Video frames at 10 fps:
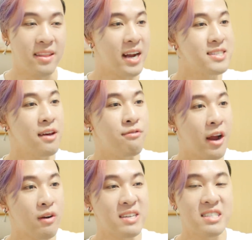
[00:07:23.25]
That is a
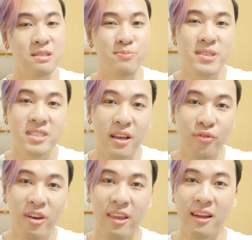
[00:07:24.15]
very
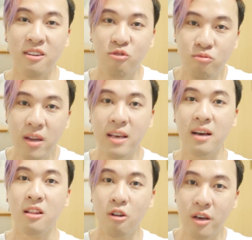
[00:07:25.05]
specific and
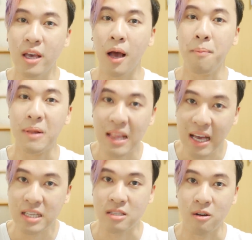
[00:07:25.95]
unique looking
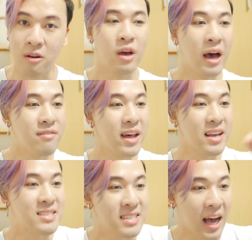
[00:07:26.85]
blazer. To have that
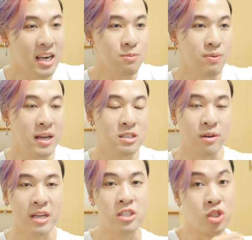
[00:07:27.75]
exact exact blazer
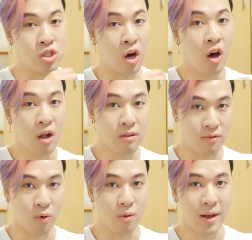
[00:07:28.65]
in doll
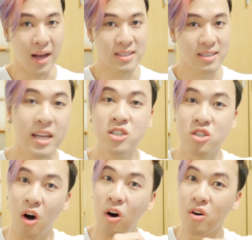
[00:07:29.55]
format, in
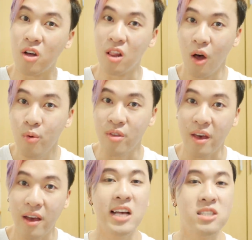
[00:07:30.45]
doll
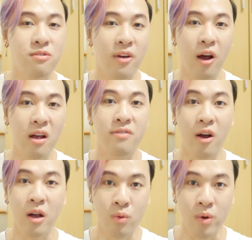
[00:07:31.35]
clothing, is very,
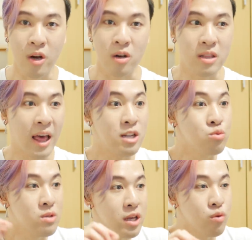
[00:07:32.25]
very weird. They had to
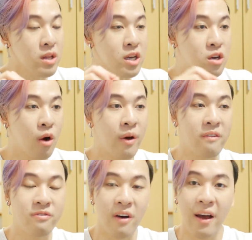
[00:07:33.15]
literally go
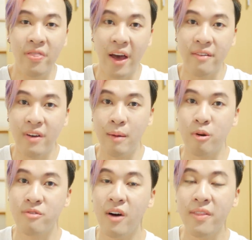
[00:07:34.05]
and find that
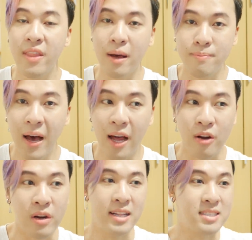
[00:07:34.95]
fabric, find that
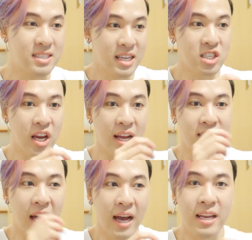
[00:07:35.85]
pattern, and stitch a
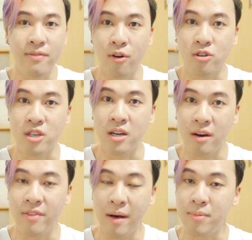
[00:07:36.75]
tiny version
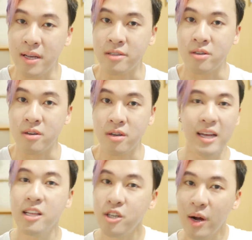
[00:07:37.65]
of that blazer.
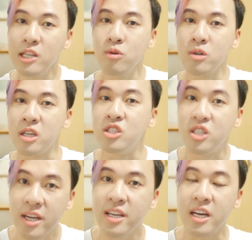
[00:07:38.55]
Like the director was a
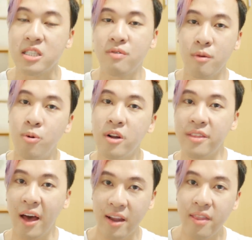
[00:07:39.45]
genius for putting
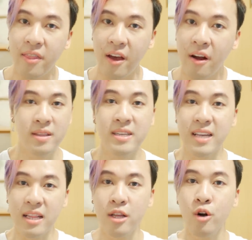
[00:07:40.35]
that in there. These
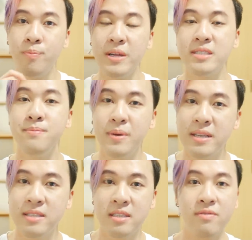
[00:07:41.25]
like little bits and
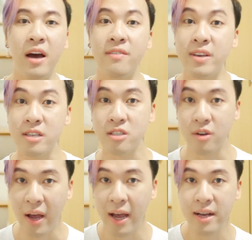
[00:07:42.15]
pieces of kind of
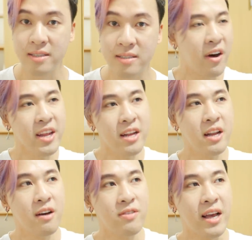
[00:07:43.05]
Easter eggs. Funny
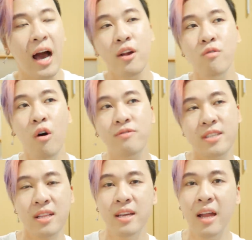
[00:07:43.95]
enough, like I don't know if
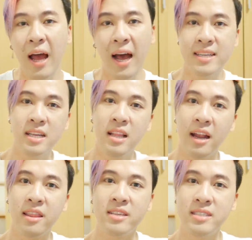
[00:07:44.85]
Selena has a lot
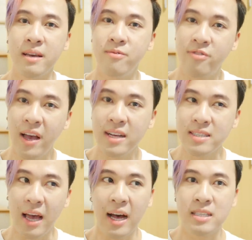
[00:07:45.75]
of the same fans
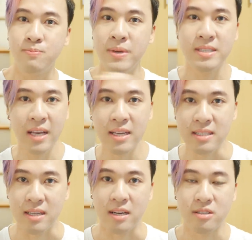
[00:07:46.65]
as
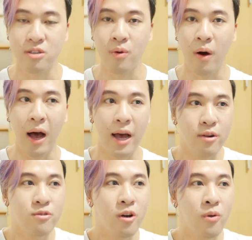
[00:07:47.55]
BTS does. So I
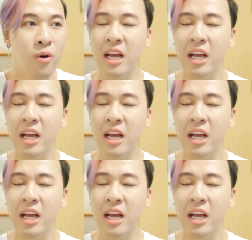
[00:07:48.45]
don't know.